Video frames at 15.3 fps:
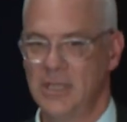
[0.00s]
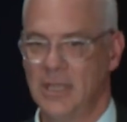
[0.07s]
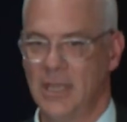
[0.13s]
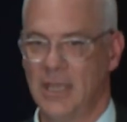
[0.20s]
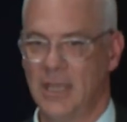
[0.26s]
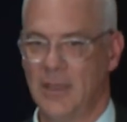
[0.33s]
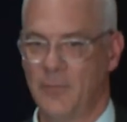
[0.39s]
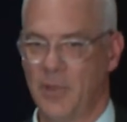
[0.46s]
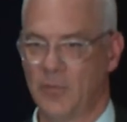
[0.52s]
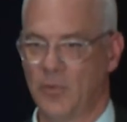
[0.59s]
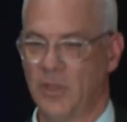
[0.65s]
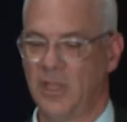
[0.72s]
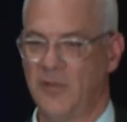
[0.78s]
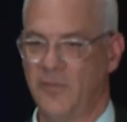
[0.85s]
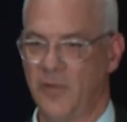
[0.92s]
But
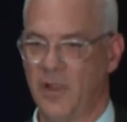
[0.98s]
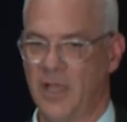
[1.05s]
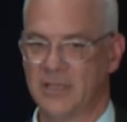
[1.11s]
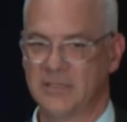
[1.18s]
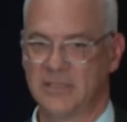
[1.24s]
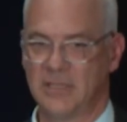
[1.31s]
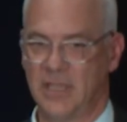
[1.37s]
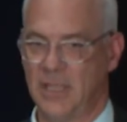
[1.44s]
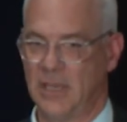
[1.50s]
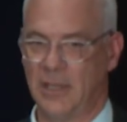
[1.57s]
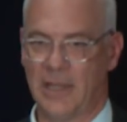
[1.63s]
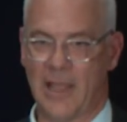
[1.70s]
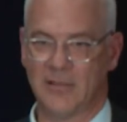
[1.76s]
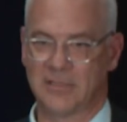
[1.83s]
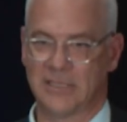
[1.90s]
really for us, it
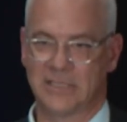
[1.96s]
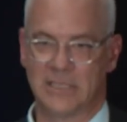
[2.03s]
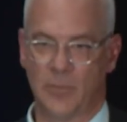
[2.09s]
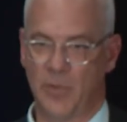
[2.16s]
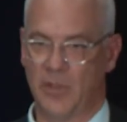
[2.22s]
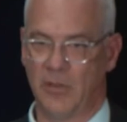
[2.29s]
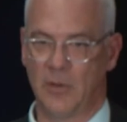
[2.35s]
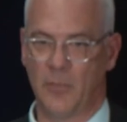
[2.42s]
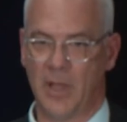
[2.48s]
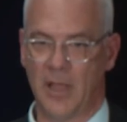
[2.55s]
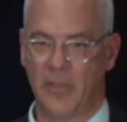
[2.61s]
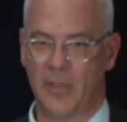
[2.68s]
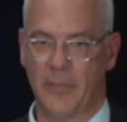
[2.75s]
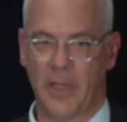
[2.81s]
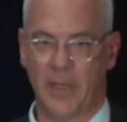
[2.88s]
allows us to build
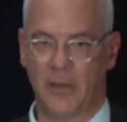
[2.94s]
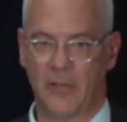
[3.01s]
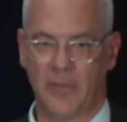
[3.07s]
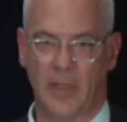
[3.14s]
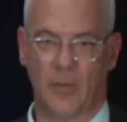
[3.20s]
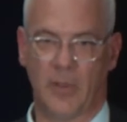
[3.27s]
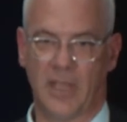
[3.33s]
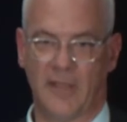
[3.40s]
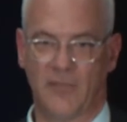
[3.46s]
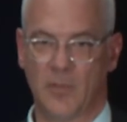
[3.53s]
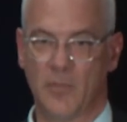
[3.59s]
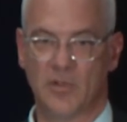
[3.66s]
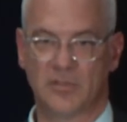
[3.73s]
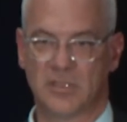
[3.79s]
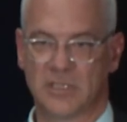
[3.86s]
upon the model that we have the
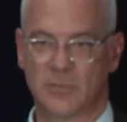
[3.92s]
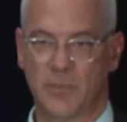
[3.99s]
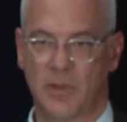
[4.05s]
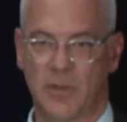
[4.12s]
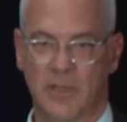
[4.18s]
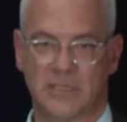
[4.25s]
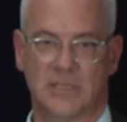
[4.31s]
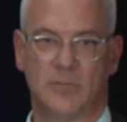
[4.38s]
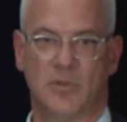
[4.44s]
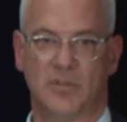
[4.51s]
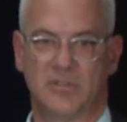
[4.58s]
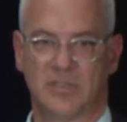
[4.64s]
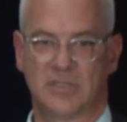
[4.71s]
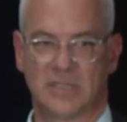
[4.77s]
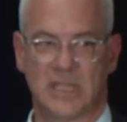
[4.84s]
most experience and
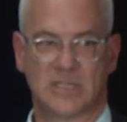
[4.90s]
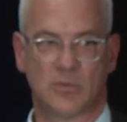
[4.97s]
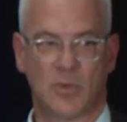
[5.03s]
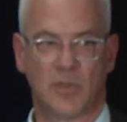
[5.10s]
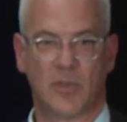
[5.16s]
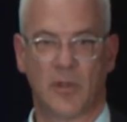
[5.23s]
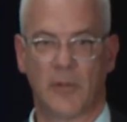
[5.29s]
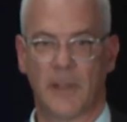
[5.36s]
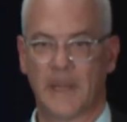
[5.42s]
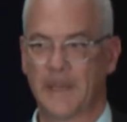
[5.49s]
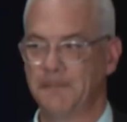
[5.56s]
most success with already.